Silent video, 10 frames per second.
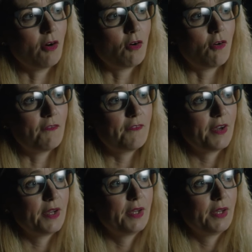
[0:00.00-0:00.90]
of
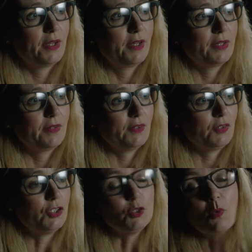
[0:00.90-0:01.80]

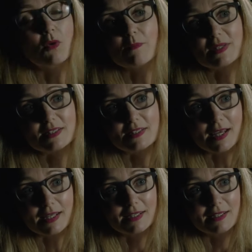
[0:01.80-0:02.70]
you were a
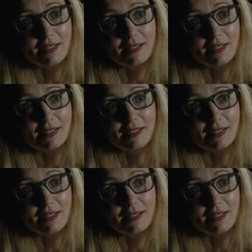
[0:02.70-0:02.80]
mistake,